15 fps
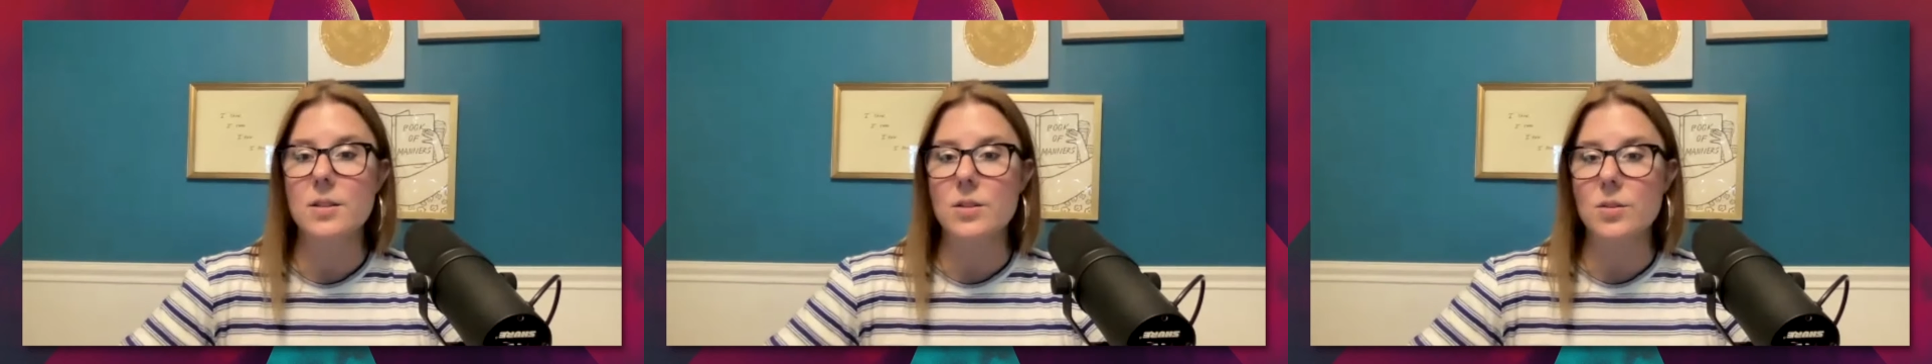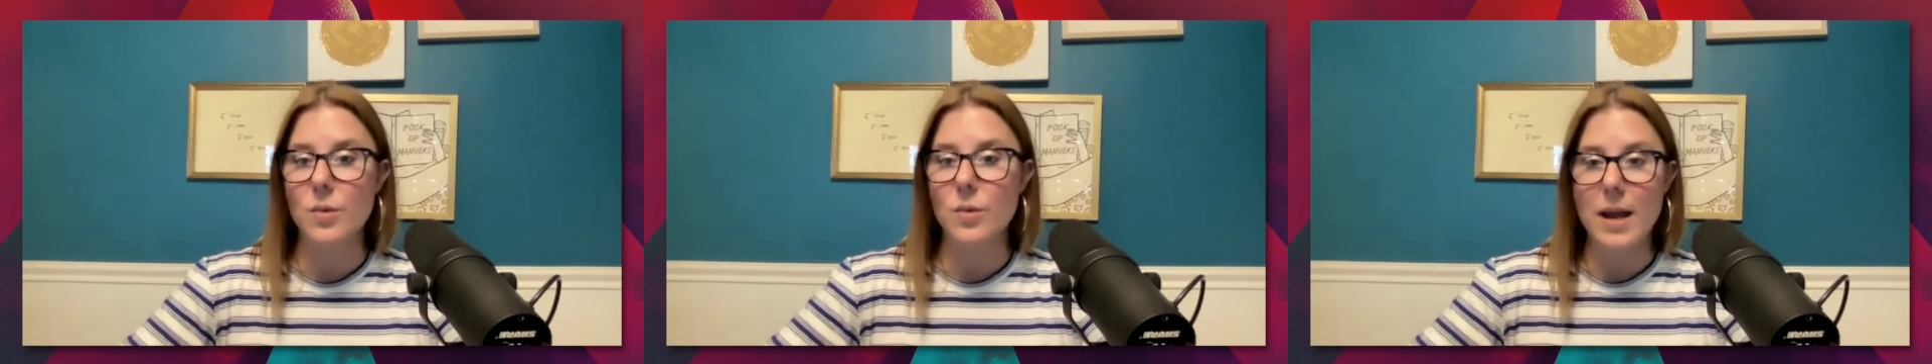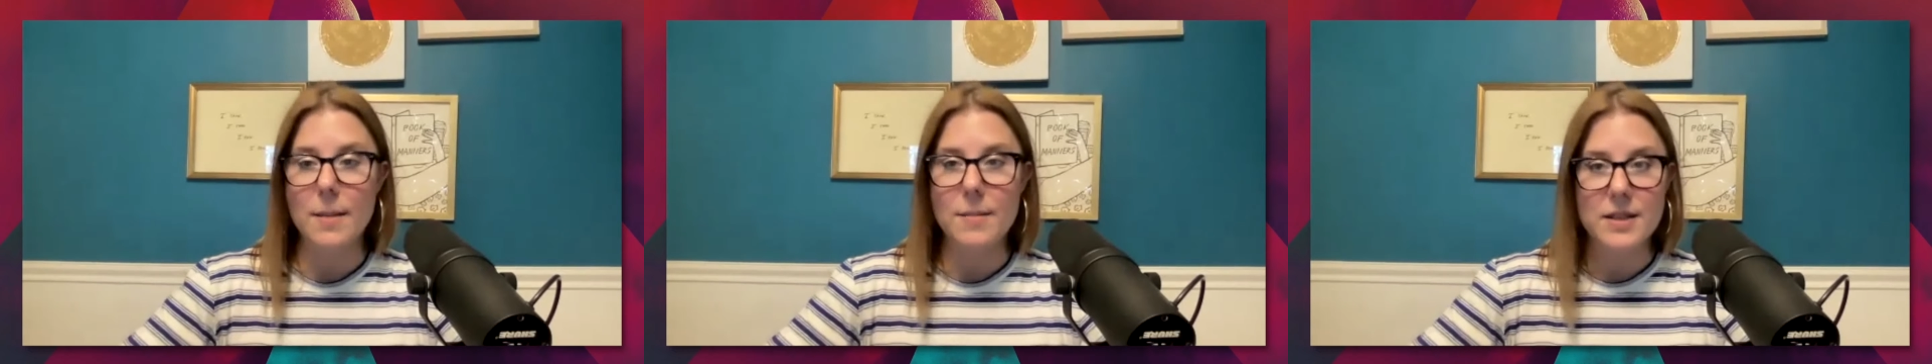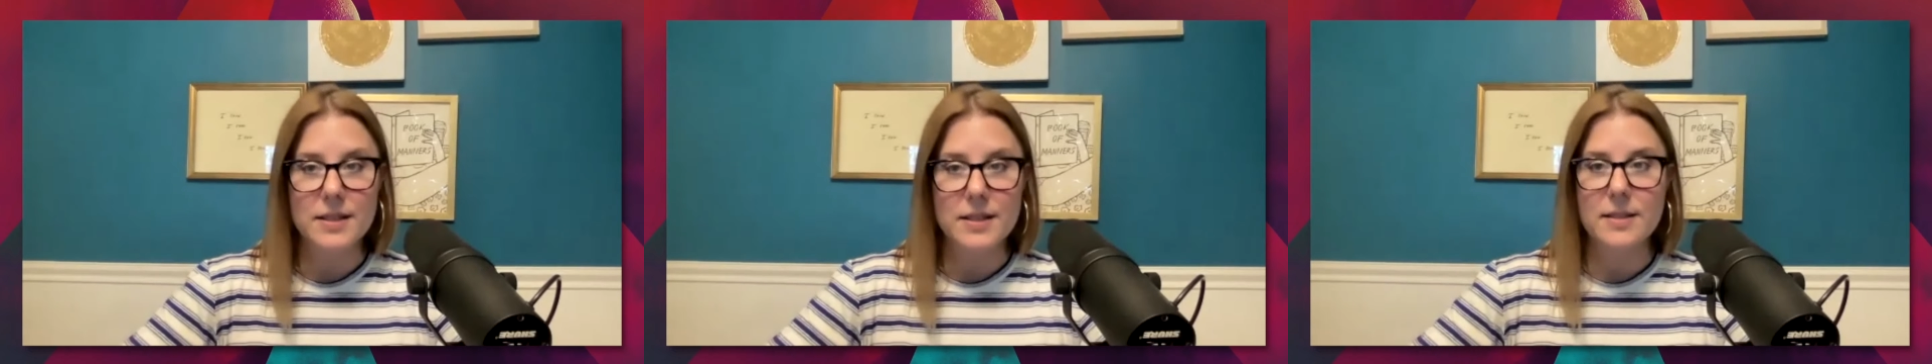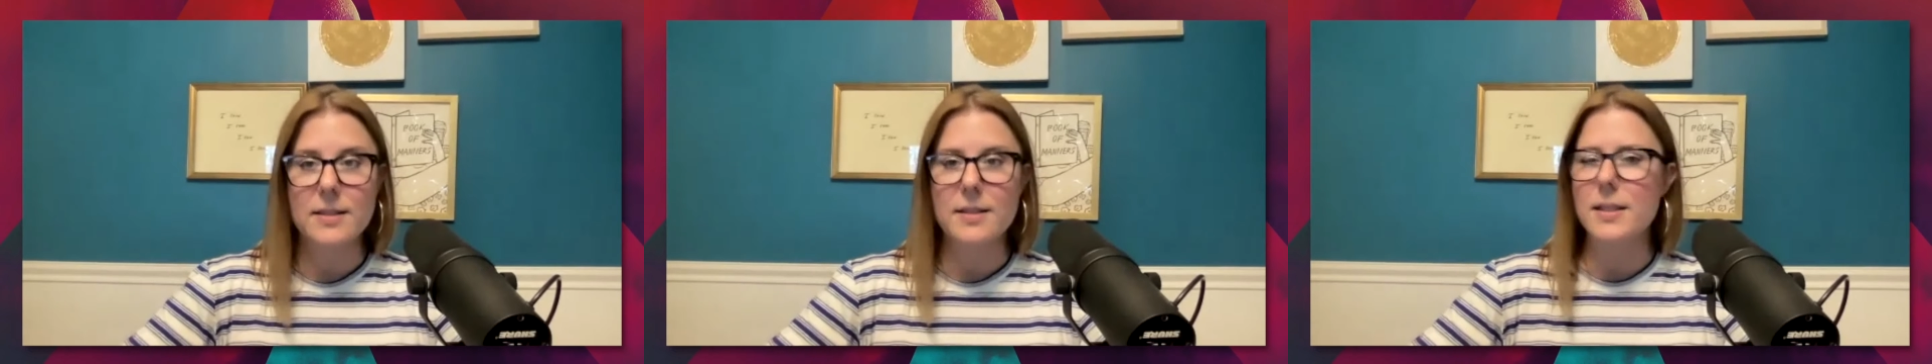ceramicists,
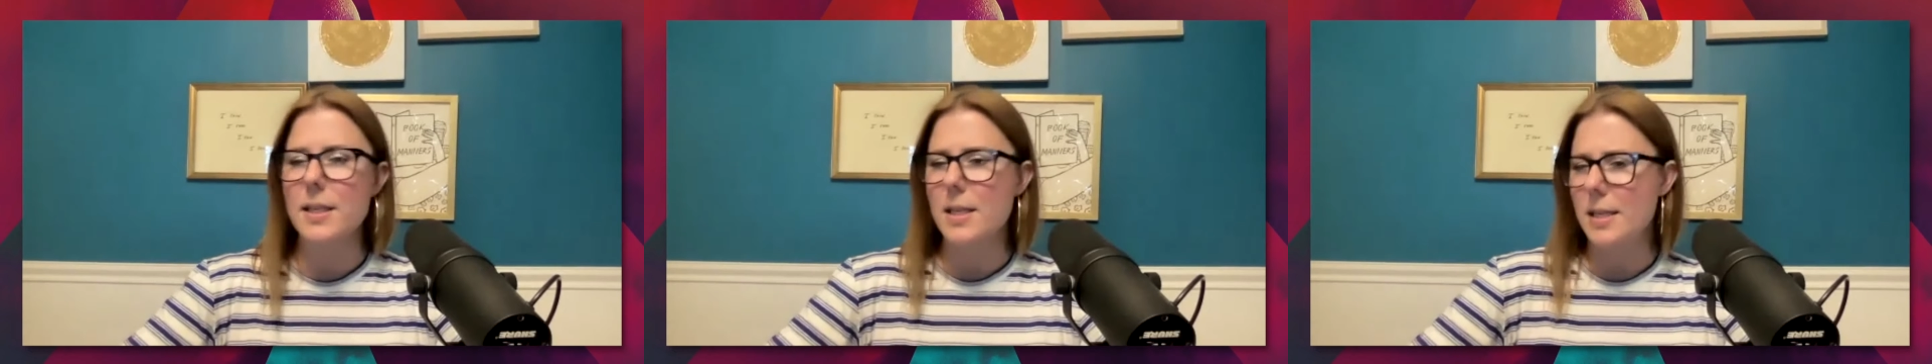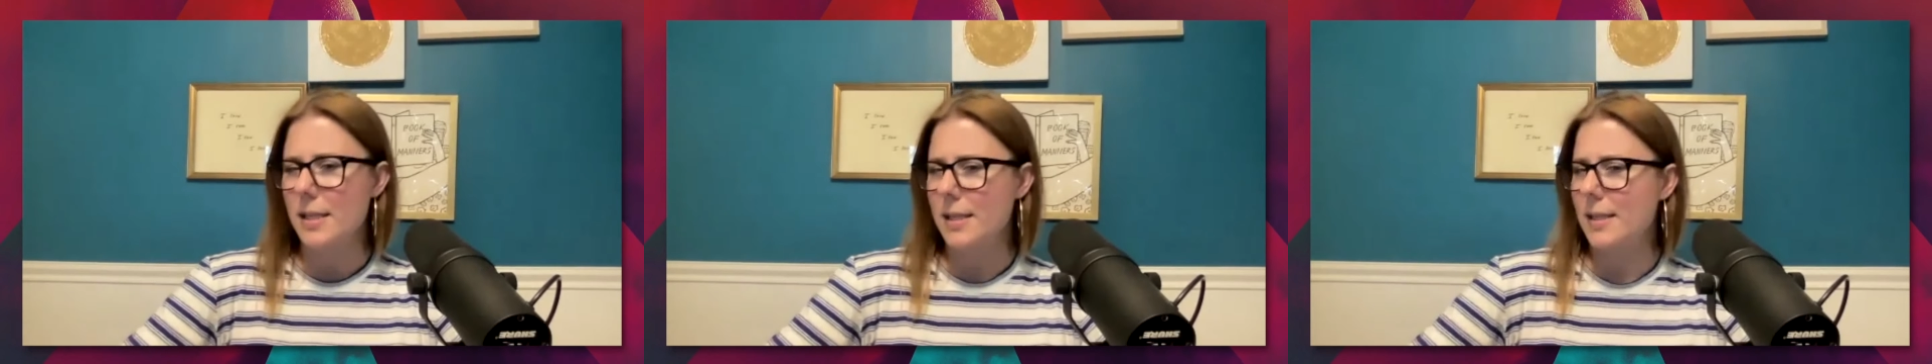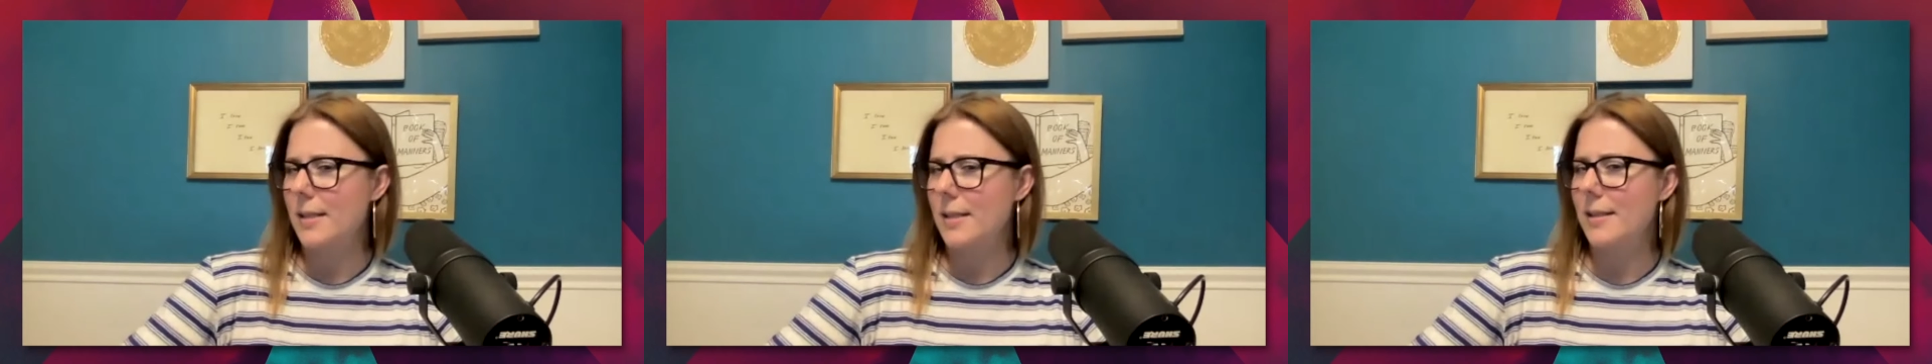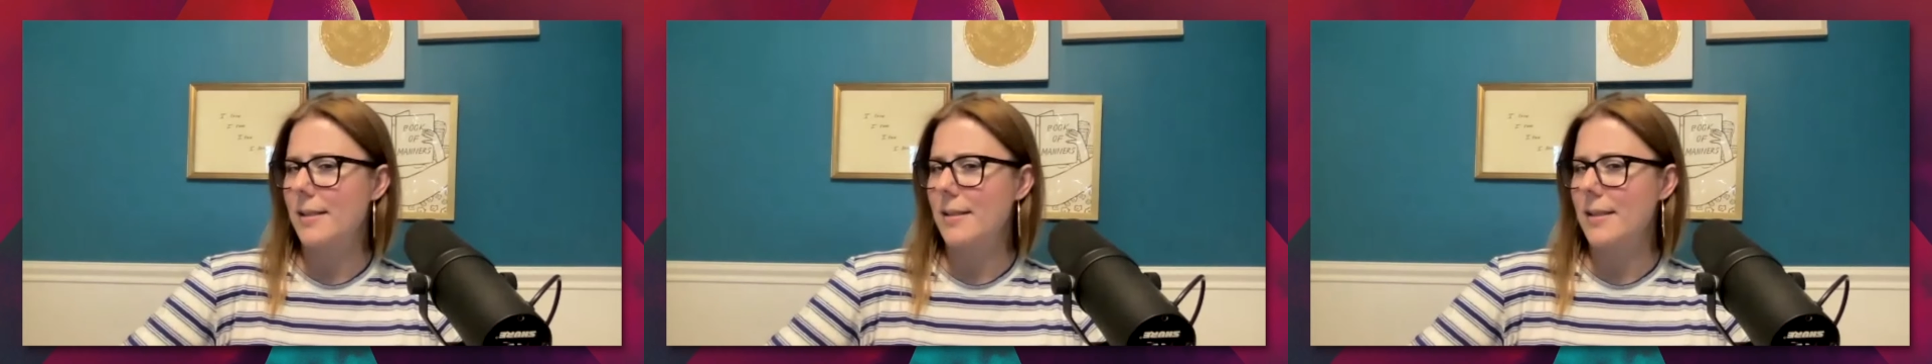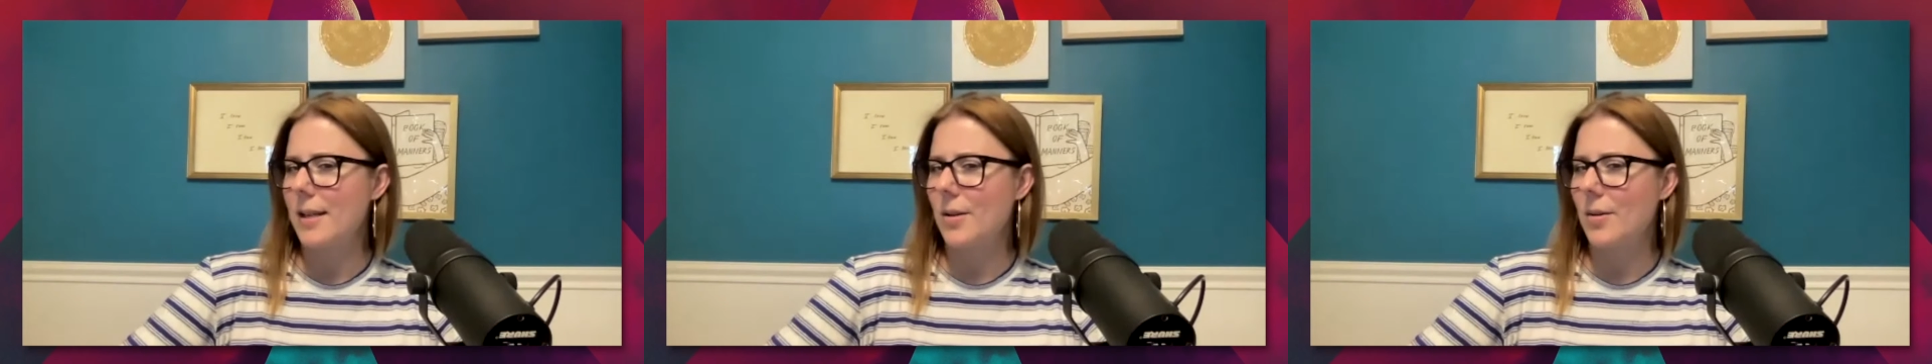is
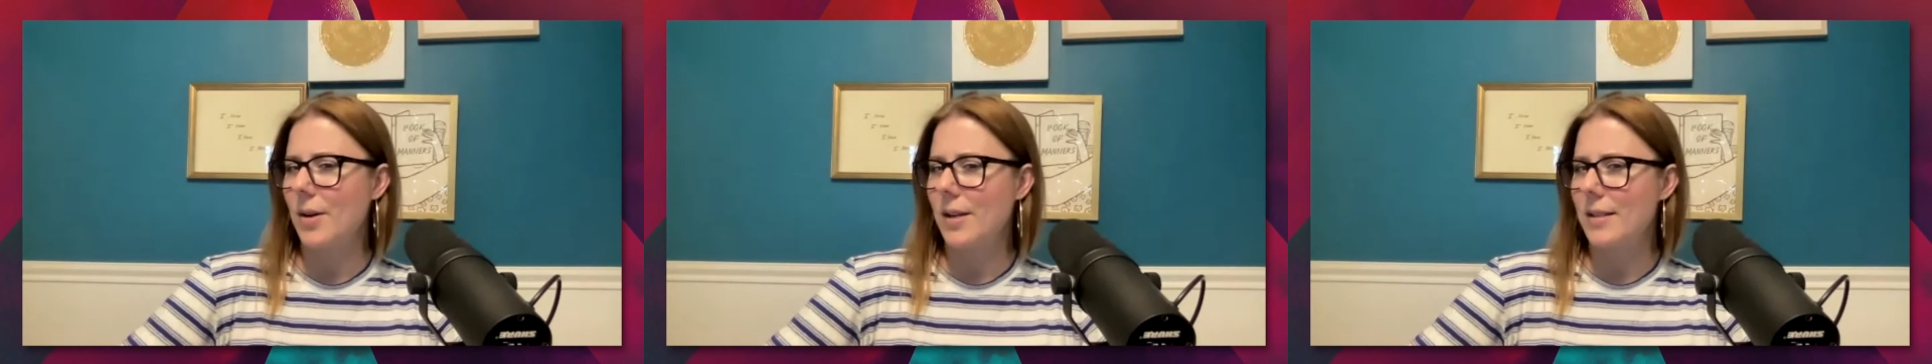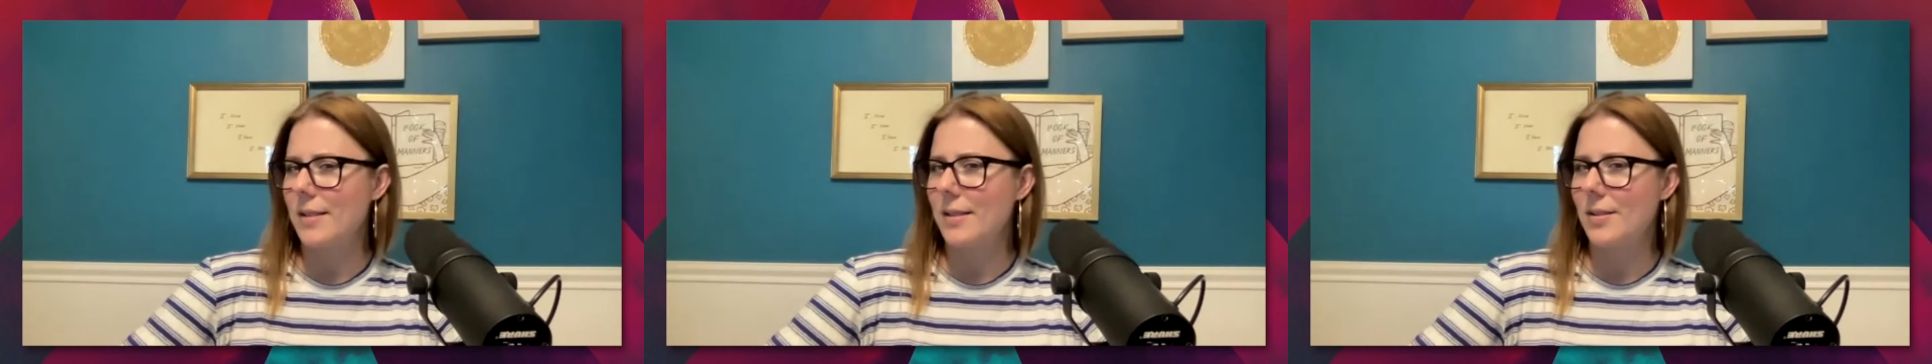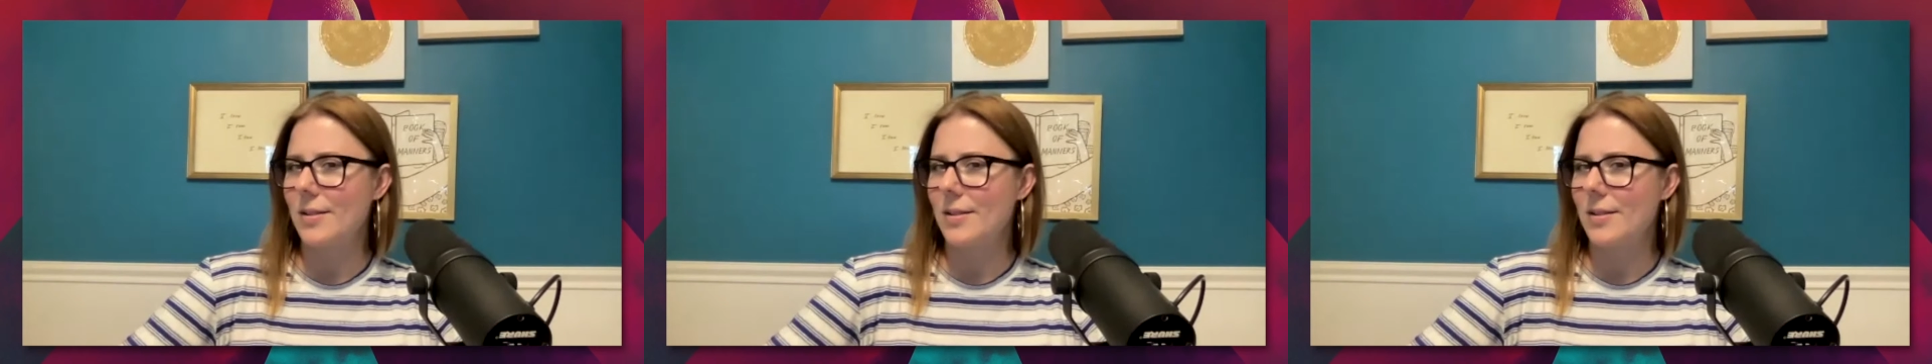that correct?